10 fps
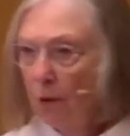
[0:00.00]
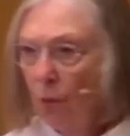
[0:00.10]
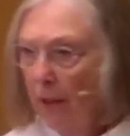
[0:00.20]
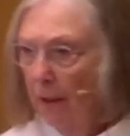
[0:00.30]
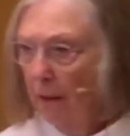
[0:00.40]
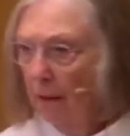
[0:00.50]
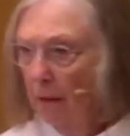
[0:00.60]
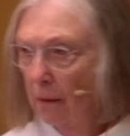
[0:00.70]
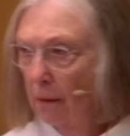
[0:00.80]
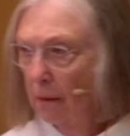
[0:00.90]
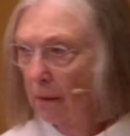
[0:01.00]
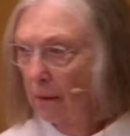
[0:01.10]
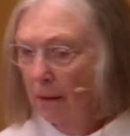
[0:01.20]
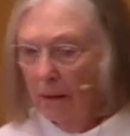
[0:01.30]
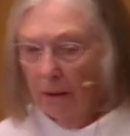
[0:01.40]
well
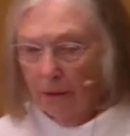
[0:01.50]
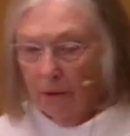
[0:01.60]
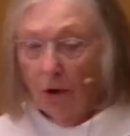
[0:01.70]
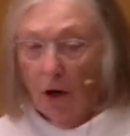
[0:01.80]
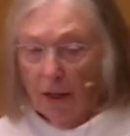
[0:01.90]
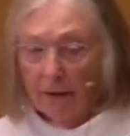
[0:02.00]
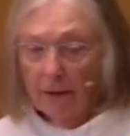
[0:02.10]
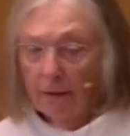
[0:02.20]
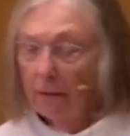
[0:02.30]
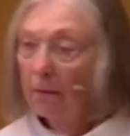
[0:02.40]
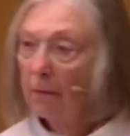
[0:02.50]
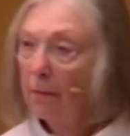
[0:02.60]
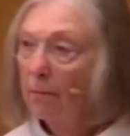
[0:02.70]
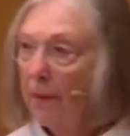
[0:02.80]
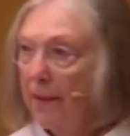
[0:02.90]
not
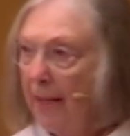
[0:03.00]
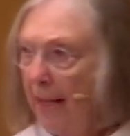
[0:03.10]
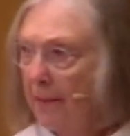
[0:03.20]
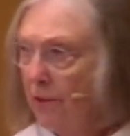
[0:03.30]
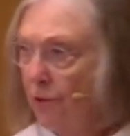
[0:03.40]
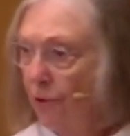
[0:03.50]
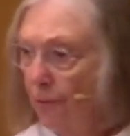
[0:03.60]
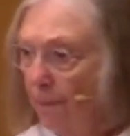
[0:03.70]
be the answer.